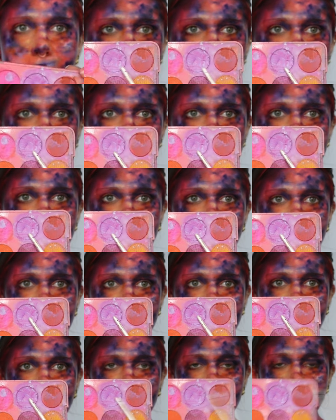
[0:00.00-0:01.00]
This, this one
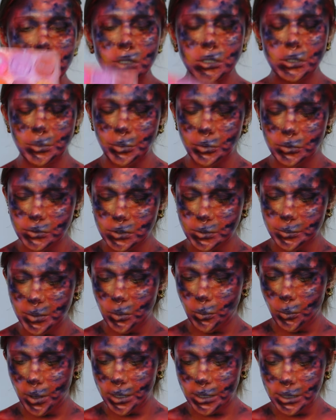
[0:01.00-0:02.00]
is actually supposed to be
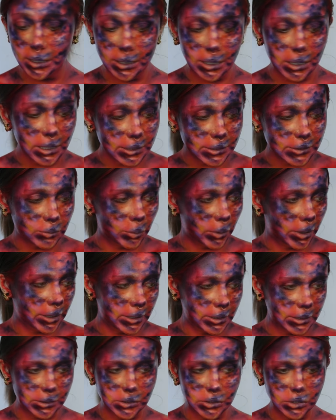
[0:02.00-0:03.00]
white. It is
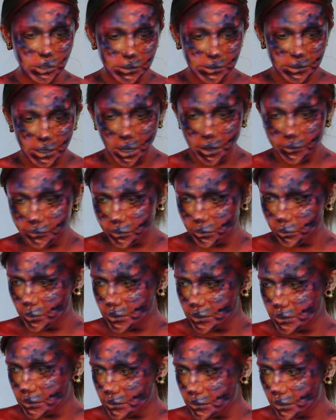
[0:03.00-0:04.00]
white, it's just covered
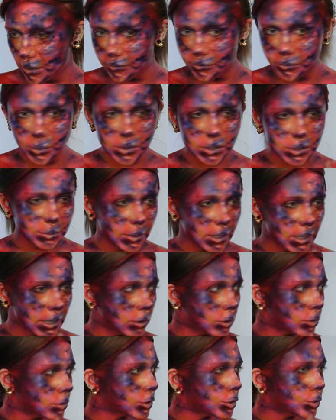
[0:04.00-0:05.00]
with stuff. Where's my
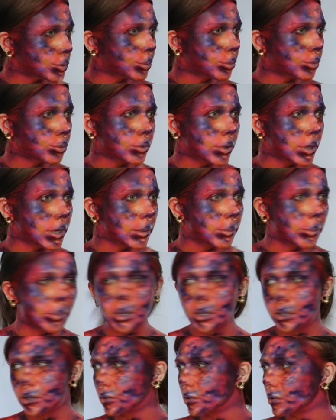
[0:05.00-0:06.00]
little spray
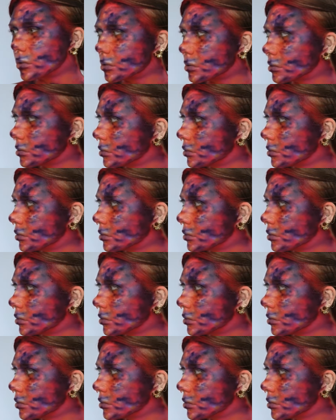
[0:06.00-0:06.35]
bottle?